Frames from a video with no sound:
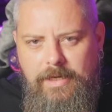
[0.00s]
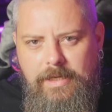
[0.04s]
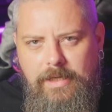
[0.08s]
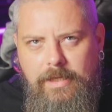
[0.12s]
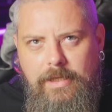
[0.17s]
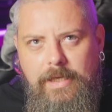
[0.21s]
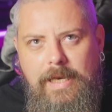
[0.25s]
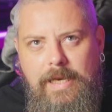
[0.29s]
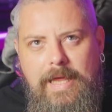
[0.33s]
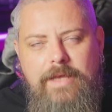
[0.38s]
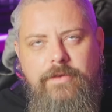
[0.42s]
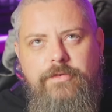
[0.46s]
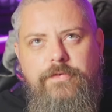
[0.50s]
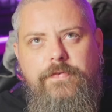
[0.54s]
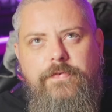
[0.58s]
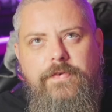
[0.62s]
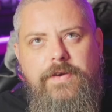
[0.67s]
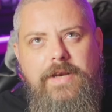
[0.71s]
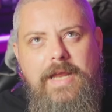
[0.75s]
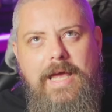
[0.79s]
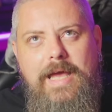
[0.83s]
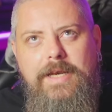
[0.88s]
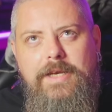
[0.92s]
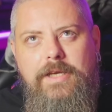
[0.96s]
a little less
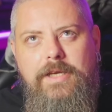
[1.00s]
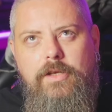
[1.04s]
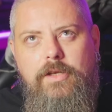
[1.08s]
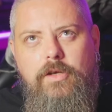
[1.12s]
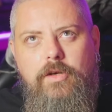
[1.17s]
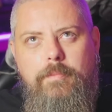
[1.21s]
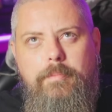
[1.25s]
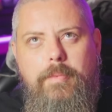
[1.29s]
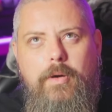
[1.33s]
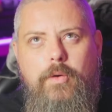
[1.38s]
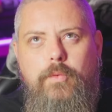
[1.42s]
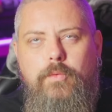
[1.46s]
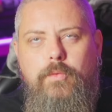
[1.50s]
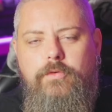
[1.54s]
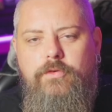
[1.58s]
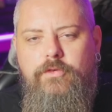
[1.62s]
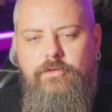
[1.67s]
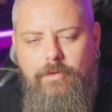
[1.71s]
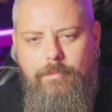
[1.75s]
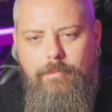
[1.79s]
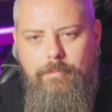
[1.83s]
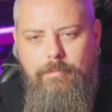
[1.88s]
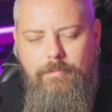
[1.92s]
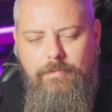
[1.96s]
fanatical about
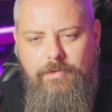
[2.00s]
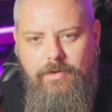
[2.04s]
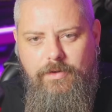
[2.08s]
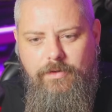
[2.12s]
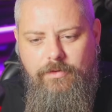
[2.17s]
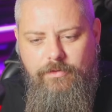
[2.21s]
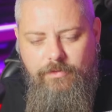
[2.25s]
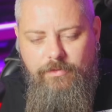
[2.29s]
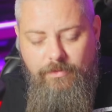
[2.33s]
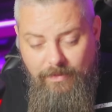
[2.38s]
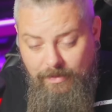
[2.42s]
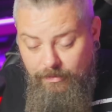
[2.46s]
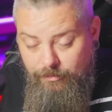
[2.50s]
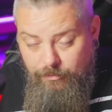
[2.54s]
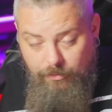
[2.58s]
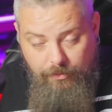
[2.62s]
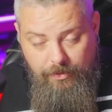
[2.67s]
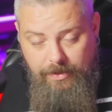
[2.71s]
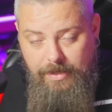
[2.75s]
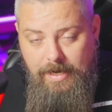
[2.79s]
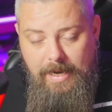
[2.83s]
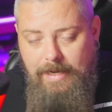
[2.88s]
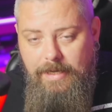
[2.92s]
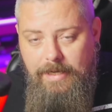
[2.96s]
some things. And that's
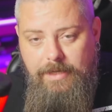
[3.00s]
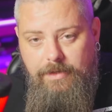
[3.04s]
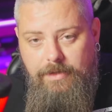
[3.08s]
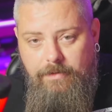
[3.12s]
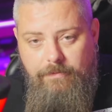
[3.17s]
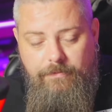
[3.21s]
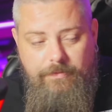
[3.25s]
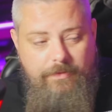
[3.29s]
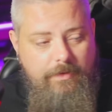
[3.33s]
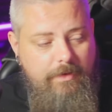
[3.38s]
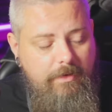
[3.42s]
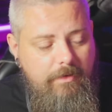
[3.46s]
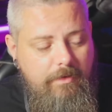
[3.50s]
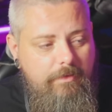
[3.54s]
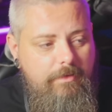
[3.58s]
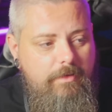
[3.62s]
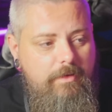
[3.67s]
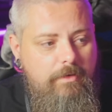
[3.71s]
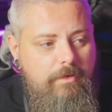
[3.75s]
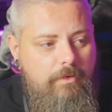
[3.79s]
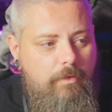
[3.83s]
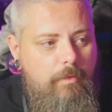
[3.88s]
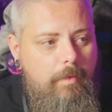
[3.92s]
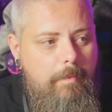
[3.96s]
not a negative
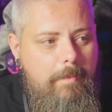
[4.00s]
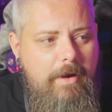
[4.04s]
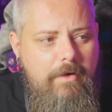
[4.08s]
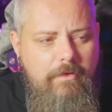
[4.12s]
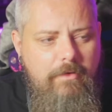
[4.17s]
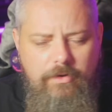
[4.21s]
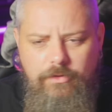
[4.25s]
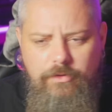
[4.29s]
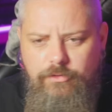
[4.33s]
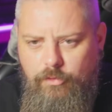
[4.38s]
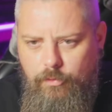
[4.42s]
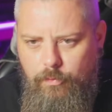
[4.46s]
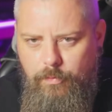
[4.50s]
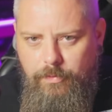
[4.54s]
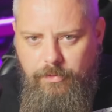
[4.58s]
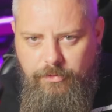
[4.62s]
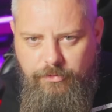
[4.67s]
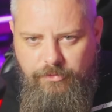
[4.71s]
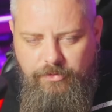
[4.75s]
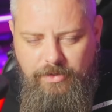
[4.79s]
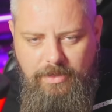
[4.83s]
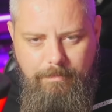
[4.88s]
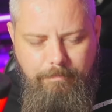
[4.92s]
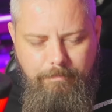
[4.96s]
thing. You know, Americans
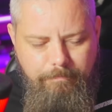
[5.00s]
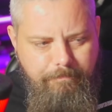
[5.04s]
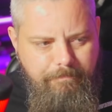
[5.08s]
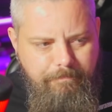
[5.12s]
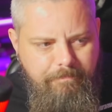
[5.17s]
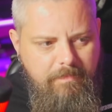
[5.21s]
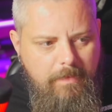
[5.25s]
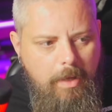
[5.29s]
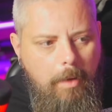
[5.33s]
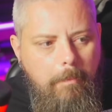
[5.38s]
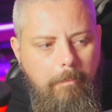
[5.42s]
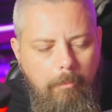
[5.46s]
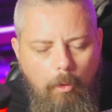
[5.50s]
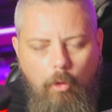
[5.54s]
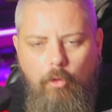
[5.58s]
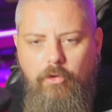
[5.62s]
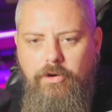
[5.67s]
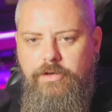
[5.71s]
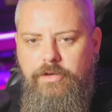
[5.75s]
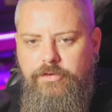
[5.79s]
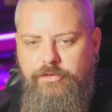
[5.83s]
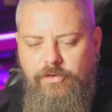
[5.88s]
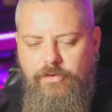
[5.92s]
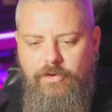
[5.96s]
always seem
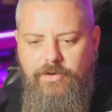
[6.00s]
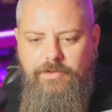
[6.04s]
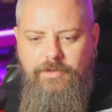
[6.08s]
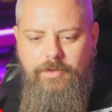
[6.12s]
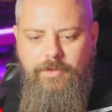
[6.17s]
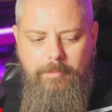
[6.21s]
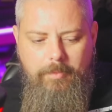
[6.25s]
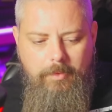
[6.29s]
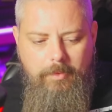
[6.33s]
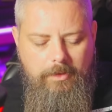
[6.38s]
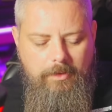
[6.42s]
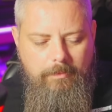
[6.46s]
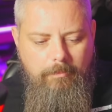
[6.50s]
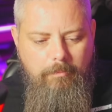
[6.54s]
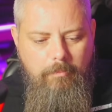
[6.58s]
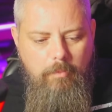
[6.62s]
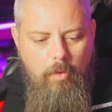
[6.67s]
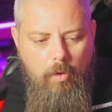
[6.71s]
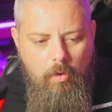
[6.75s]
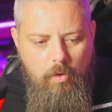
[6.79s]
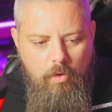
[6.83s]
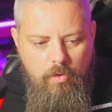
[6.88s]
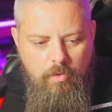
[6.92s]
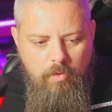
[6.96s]
more excitable,
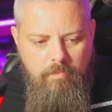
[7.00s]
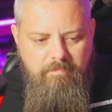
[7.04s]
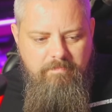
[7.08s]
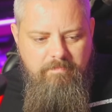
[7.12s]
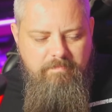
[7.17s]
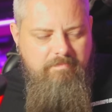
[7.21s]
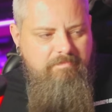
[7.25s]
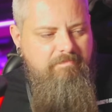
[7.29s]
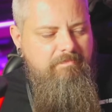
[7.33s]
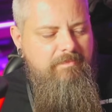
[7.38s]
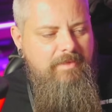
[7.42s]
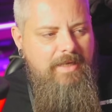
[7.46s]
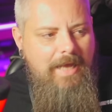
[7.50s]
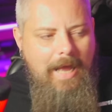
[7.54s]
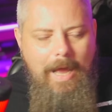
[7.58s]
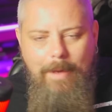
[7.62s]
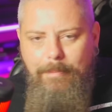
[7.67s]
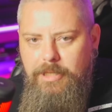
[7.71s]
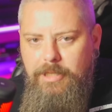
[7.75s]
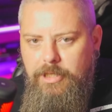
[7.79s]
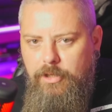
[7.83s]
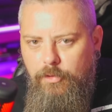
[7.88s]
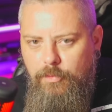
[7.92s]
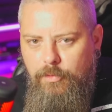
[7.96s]
more
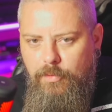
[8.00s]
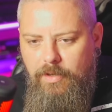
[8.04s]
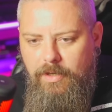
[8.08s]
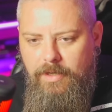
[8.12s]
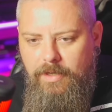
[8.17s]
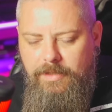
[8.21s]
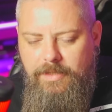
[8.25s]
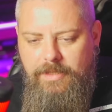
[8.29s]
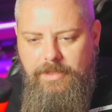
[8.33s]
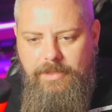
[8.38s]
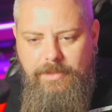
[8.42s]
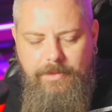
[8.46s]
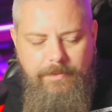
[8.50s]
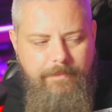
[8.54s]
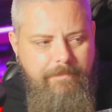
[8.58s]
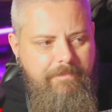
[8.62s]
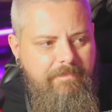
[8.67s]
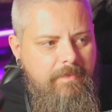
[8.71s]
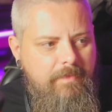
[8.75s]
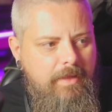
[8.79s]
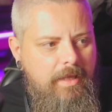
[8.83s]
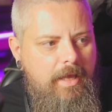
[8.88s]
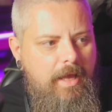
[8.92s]
happy-go-lucky.